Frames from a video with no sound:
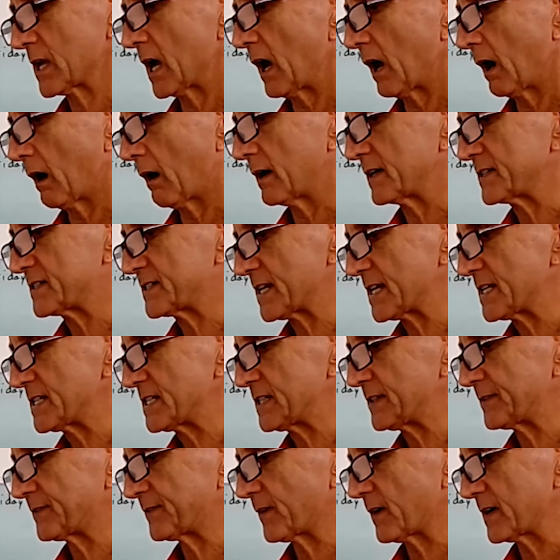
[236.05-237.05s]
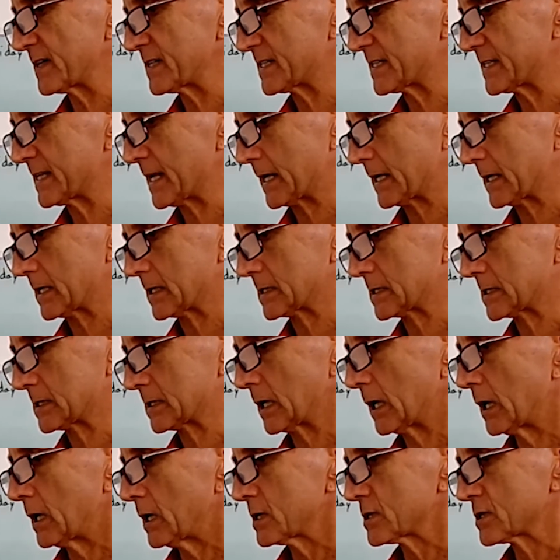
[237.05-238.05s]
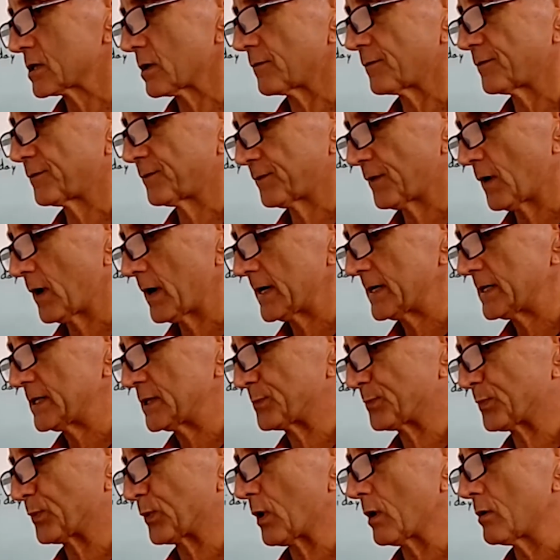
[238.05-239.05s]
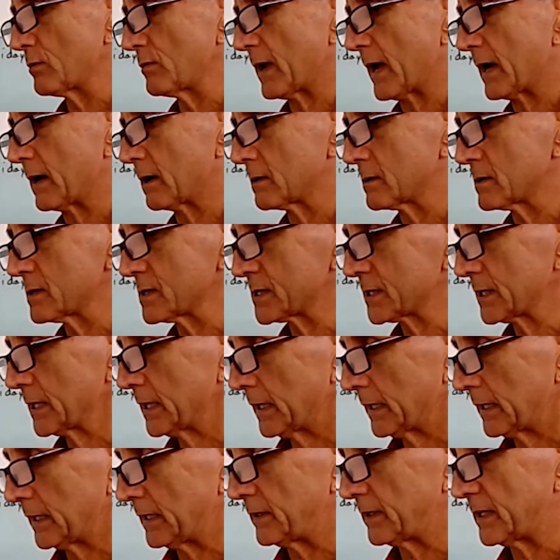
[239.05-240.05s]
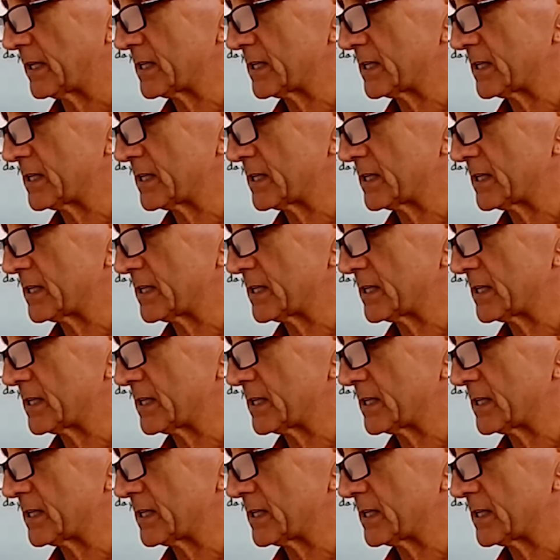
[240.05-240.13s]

Identify 6. So find pronouns in this